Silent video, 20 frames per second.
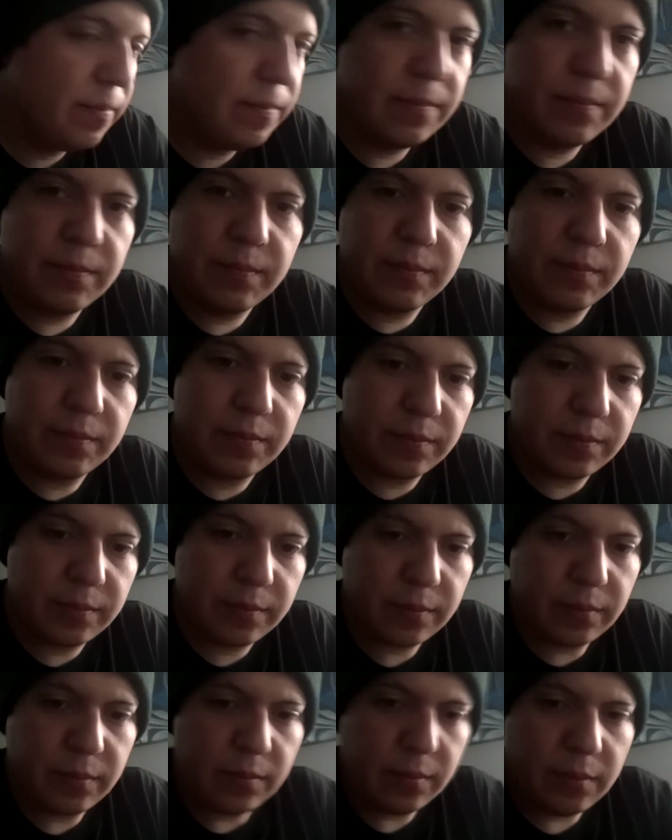
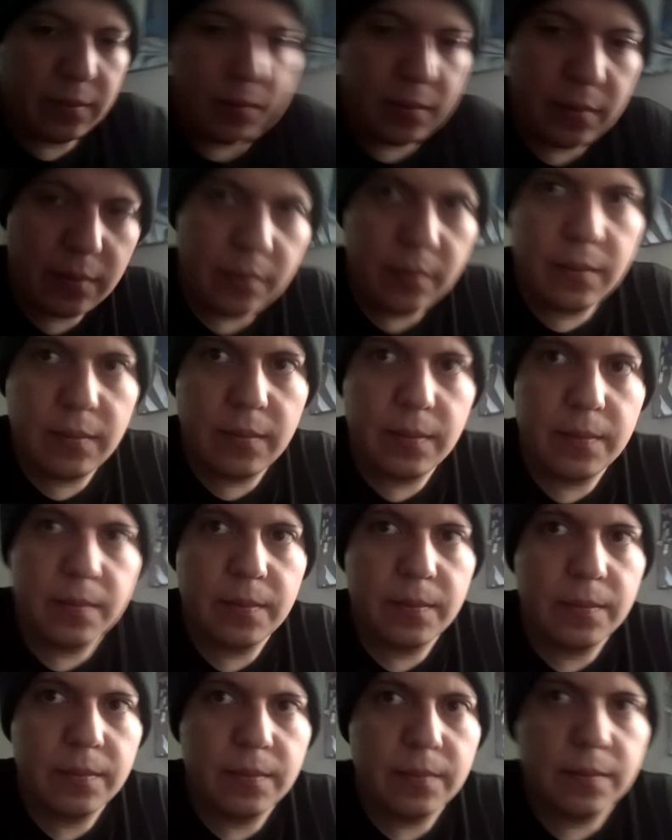
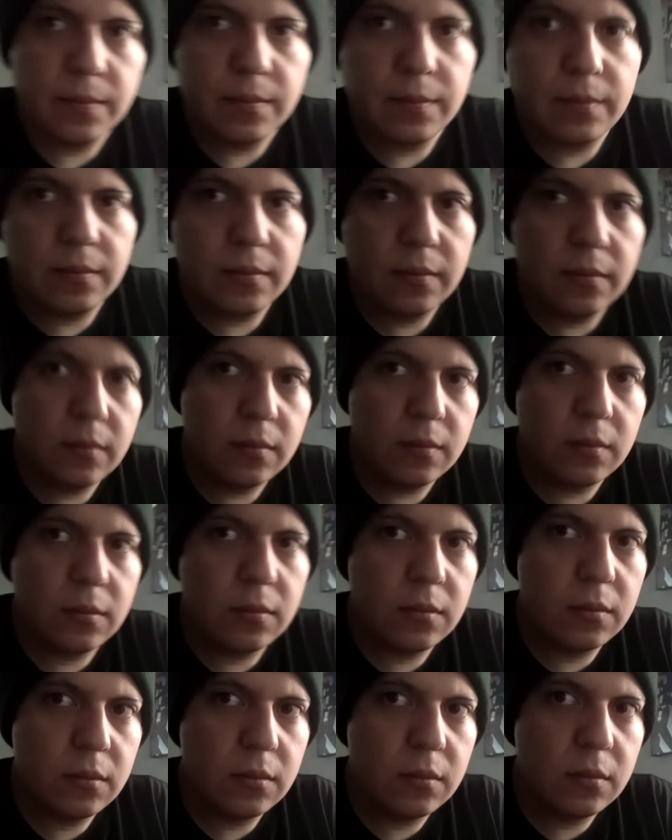
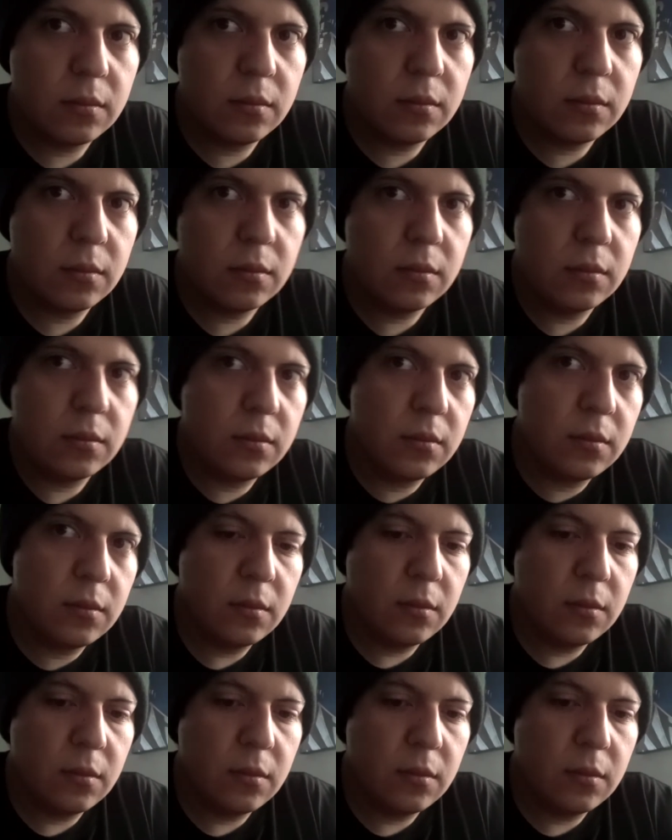(no one is talking)